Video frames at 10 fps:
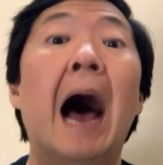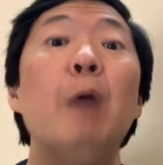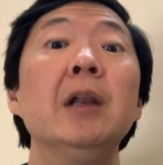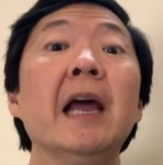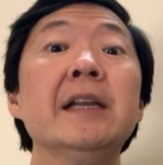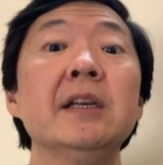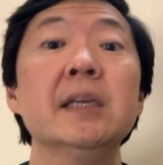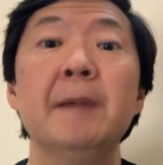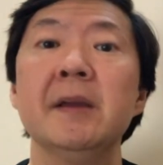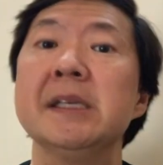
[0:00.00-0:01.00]
I would like to
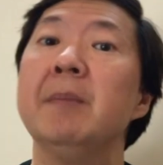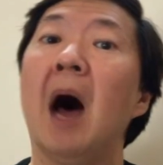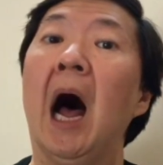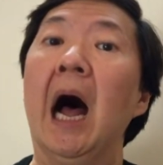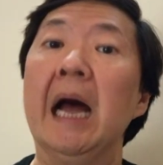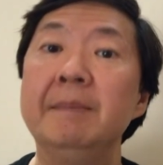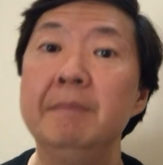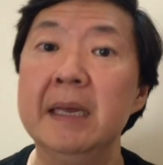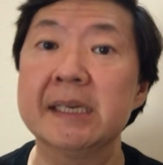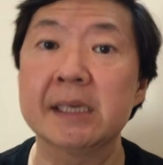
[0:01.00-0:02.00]
dispel some odd
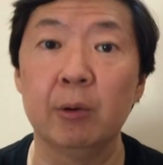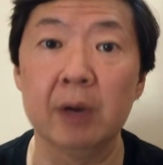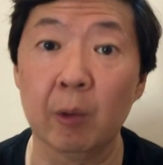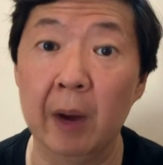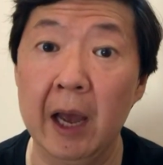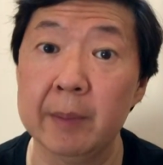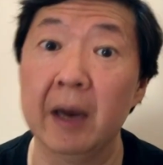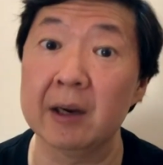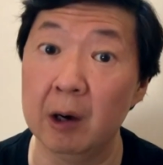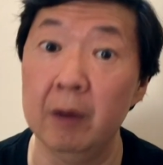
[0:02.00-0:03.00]
myths going around
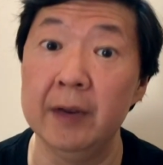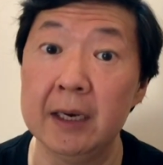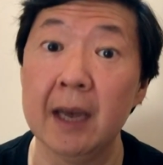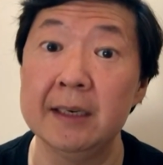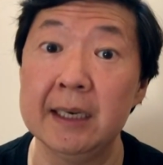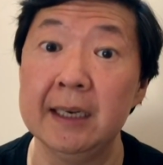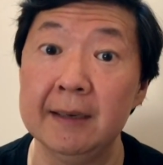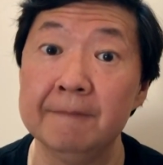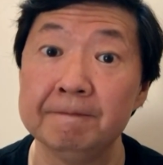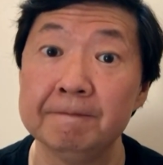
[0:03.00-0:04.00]
about COVID 19.